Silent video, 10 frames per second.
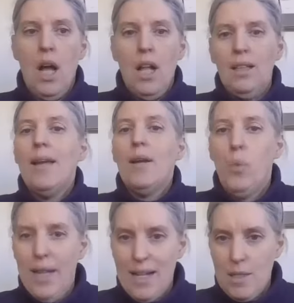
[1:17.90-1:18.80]
like
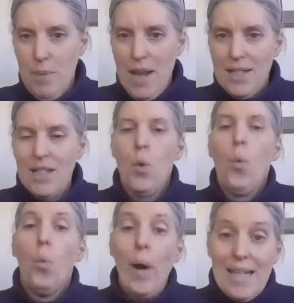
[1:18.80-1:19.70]
we expected,
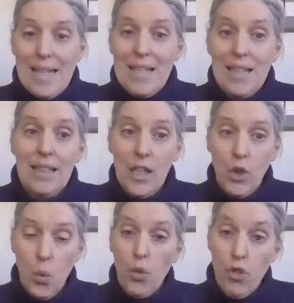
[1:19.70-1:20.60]
wait until it
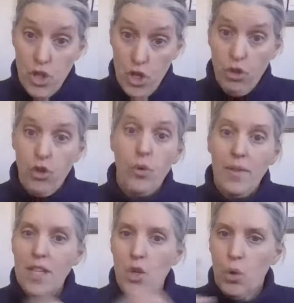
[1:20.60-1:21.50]
goes through in
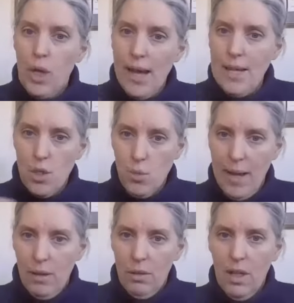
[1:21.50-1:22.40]
the UK as
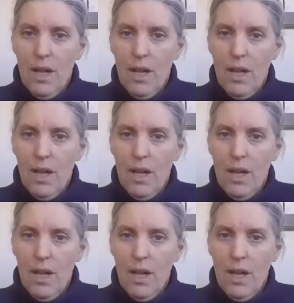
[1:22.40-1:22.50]
well.